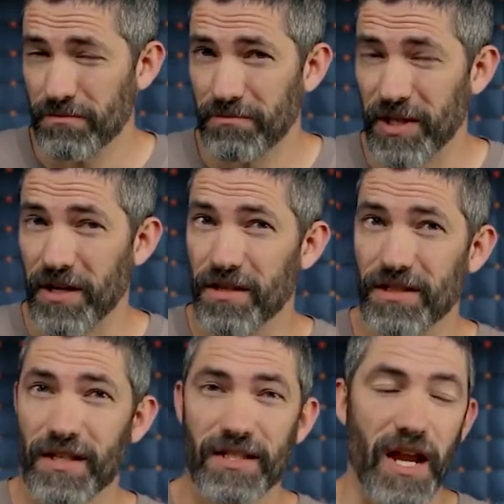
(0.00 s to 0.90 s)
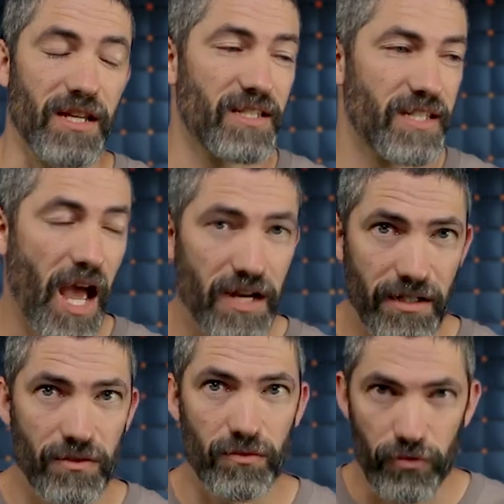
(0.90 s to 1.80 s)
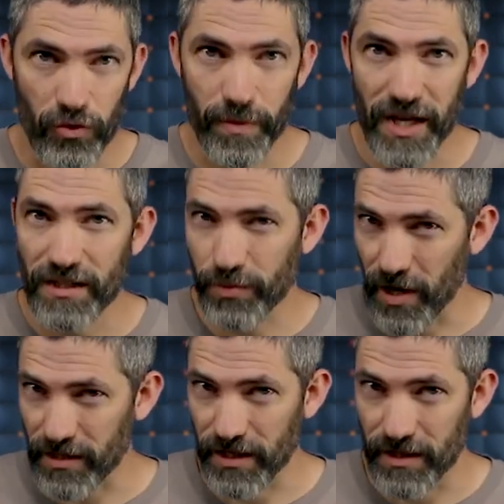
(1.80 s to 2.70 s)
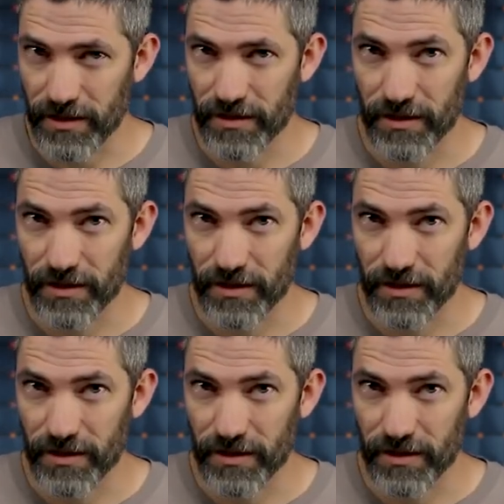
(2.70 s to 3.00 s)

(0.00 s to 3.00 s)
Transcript: Because it's a static, rule-based process.